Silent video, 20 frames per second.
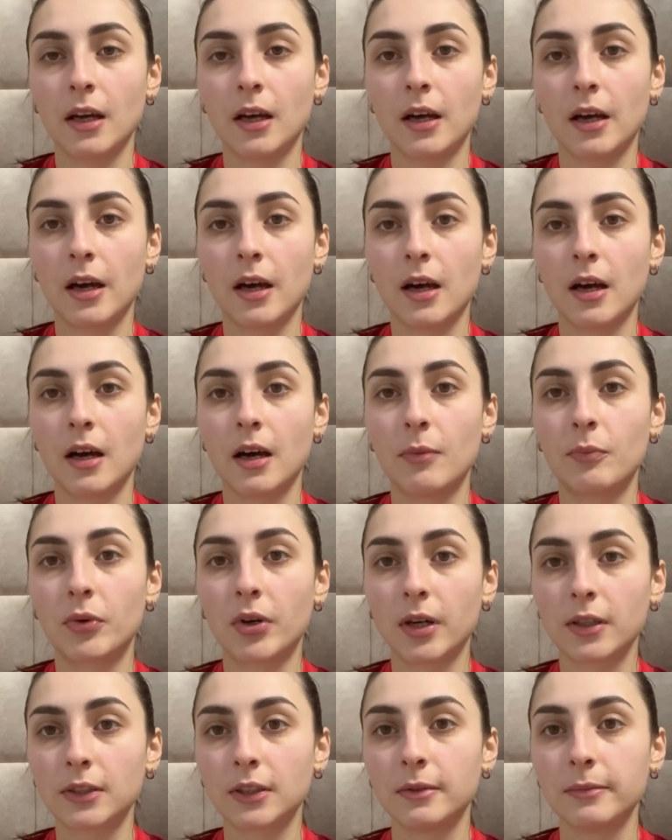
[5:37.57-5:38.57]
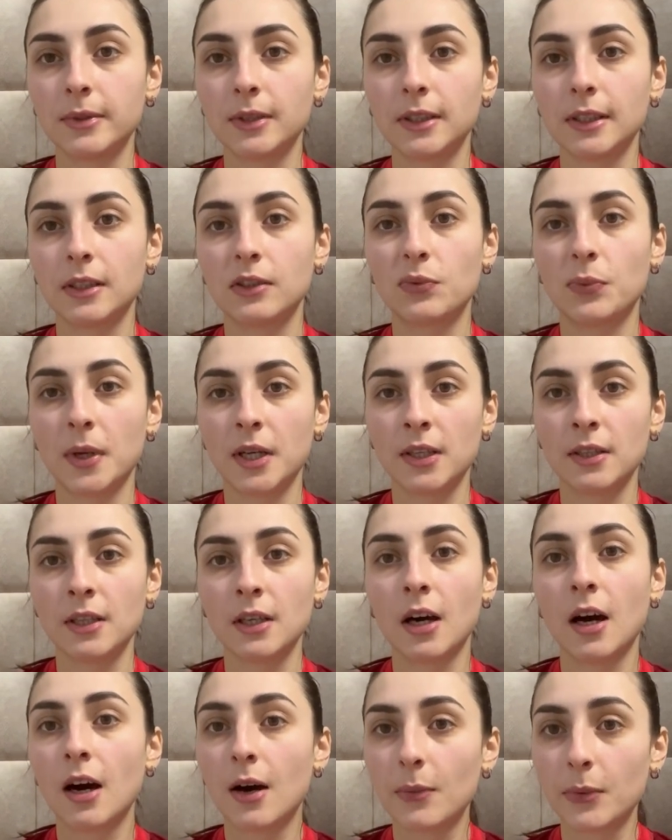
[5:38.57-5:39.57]
approximately 20
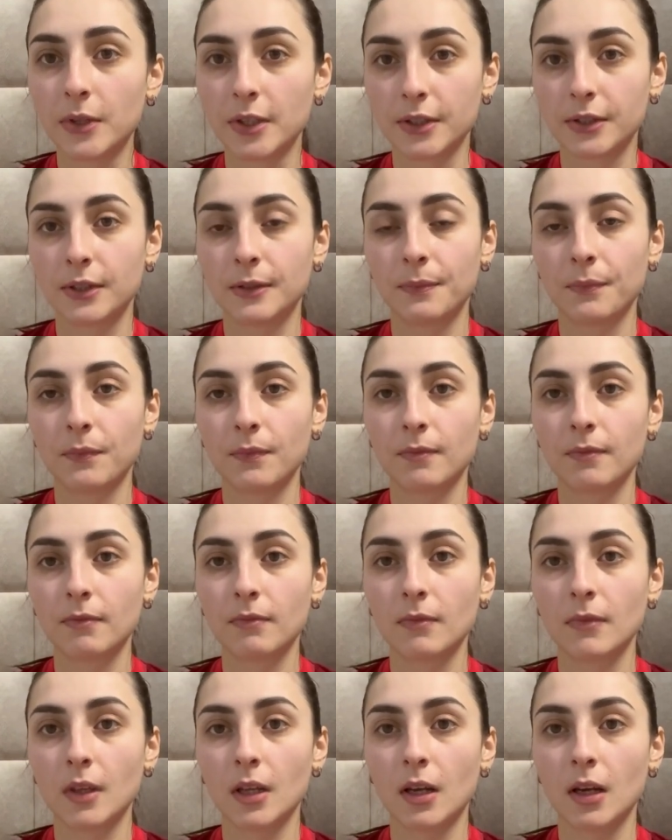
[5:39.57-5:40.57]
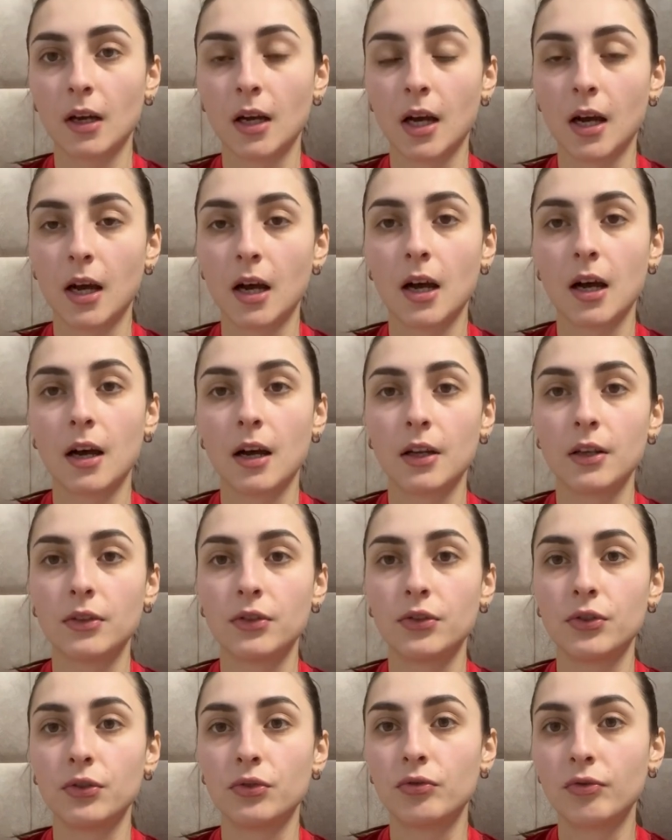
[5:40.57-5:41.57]
hours
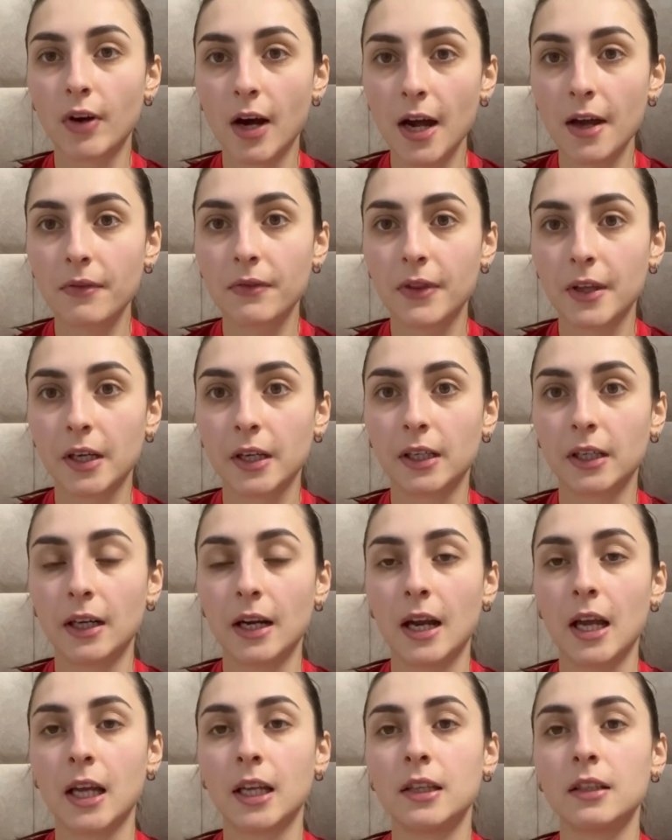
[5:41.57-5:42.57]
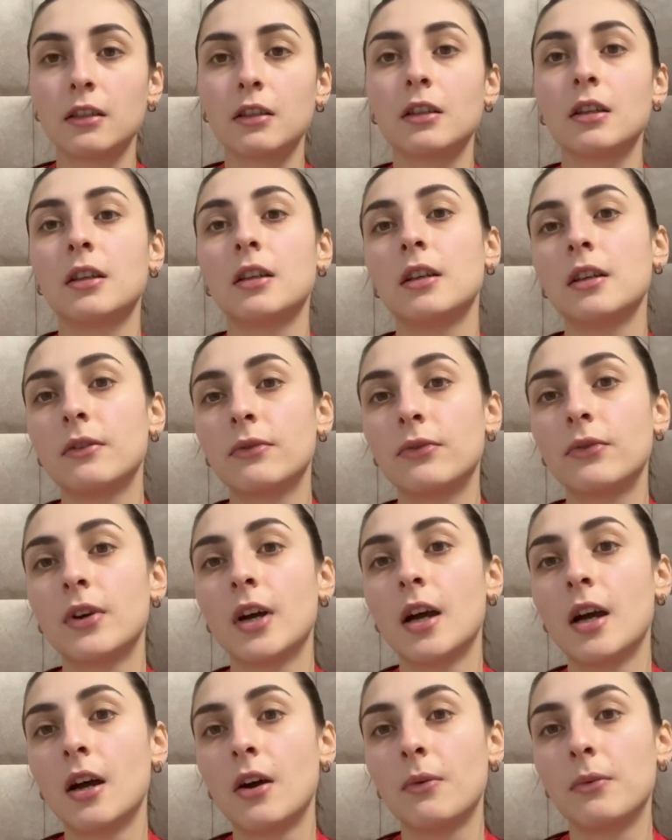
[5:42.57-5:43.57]
to drive there. And if
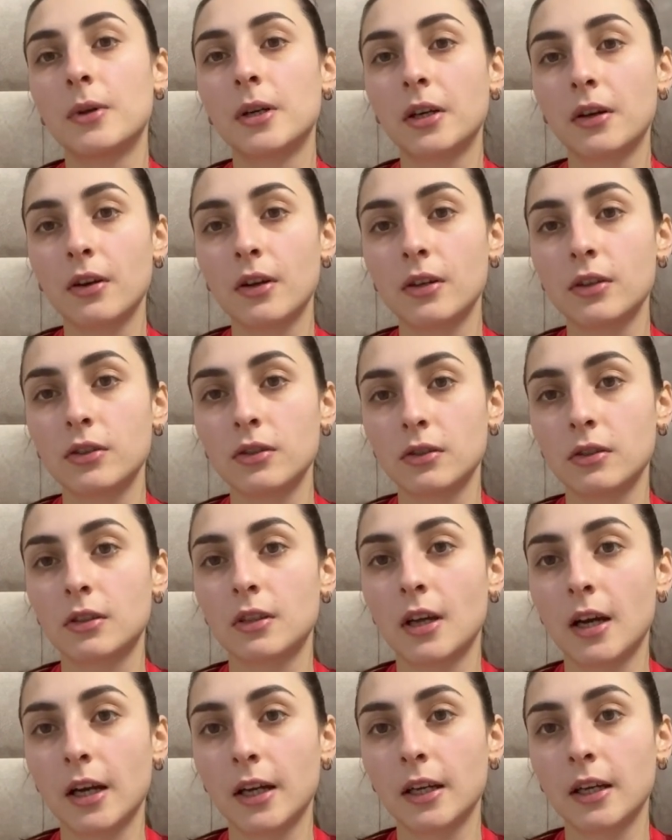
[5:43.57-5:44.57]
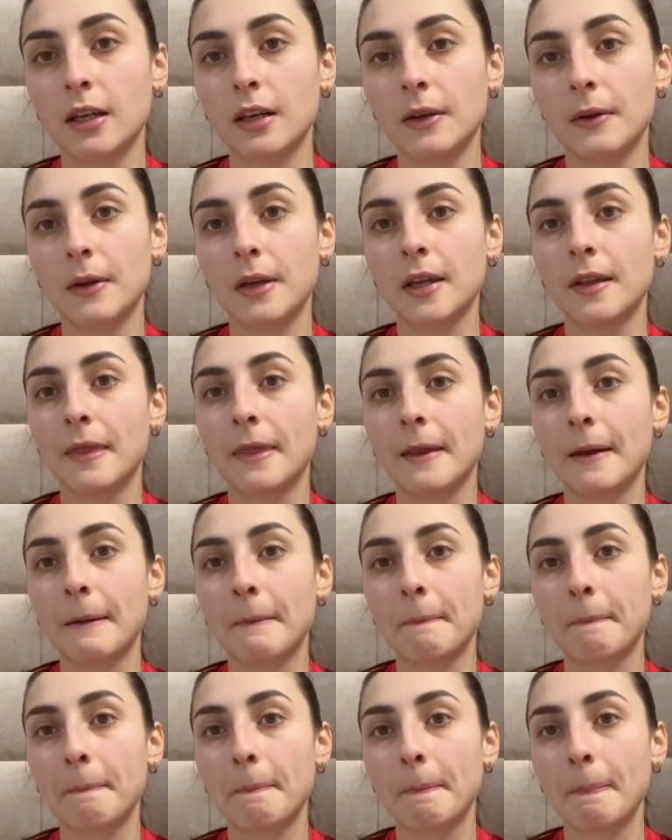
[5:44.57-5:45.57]
we're going to stuck in
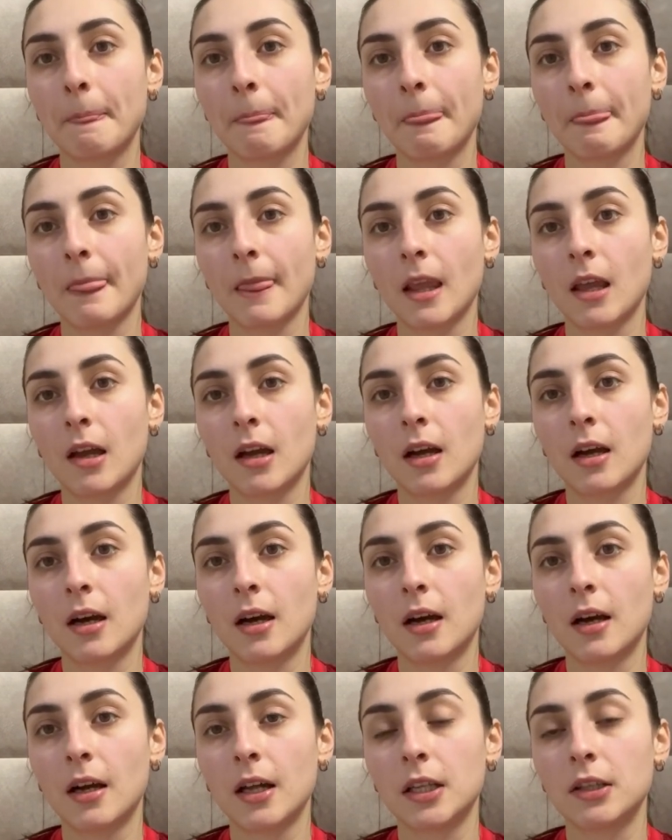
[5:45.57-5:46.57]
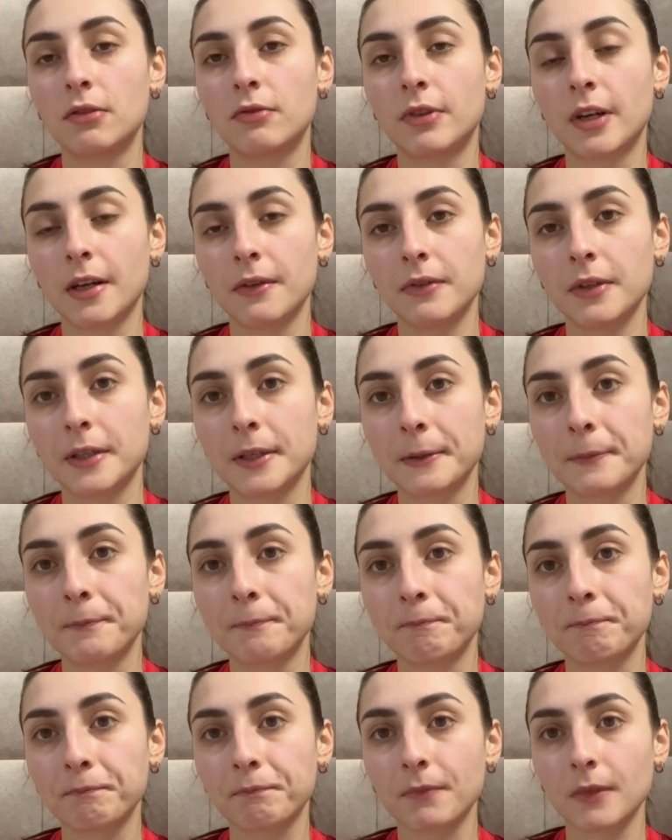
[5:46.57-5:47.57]
them traffic
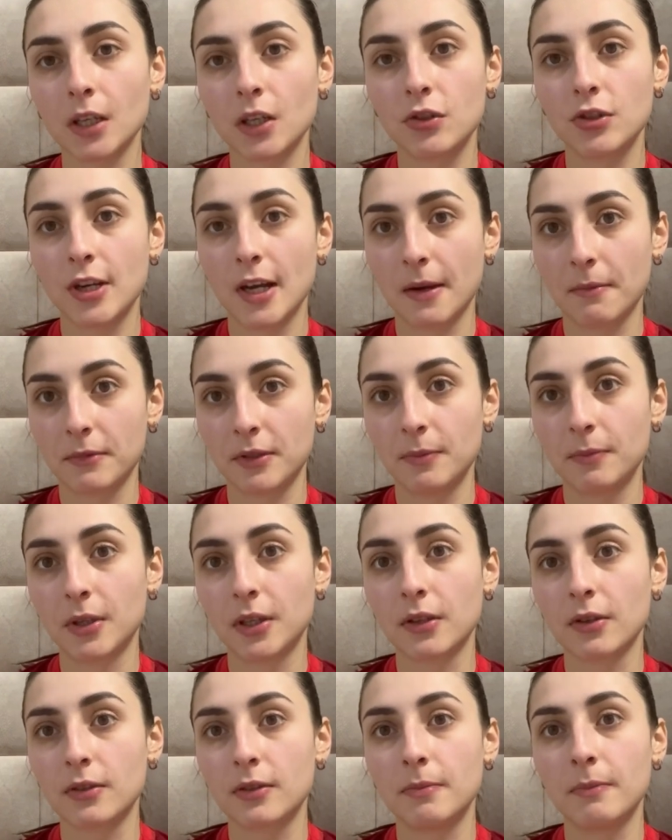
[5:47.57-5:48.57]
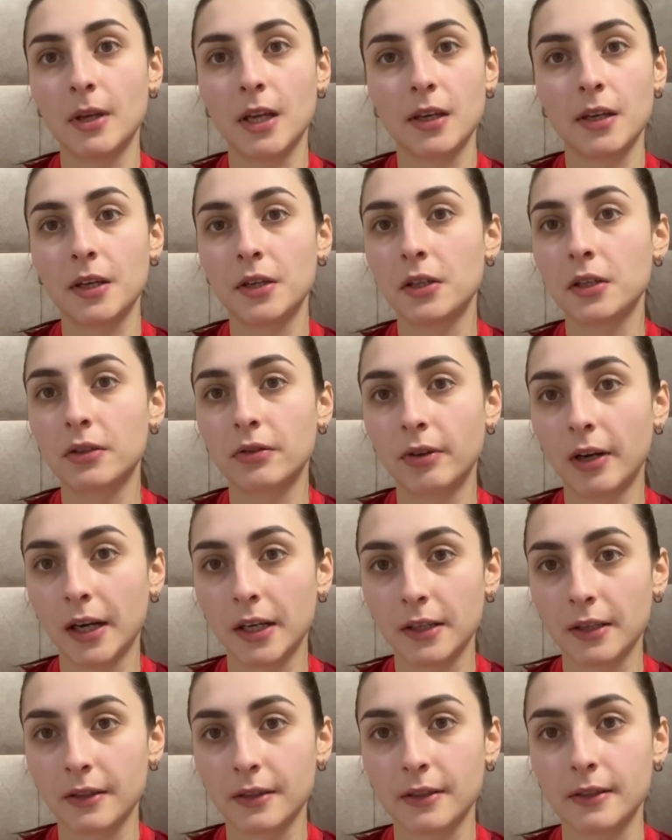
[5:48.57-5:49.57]
jams, because many
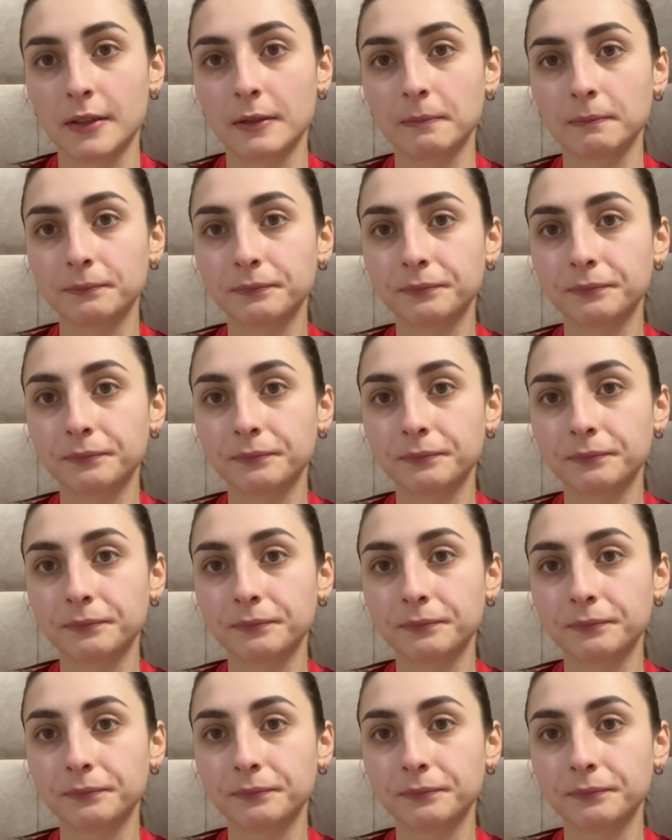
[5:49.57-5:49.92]
Ukrainians